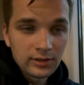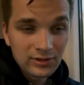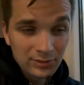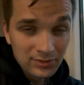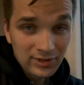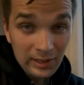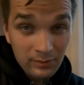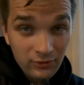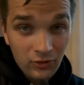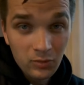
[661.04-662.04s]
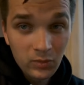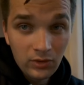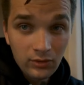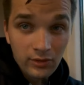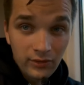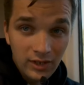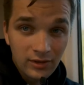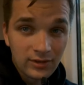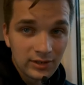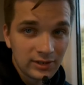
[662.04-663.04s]
subscribe for more
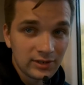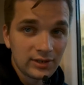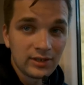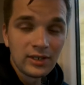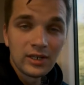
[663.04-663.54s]
videos.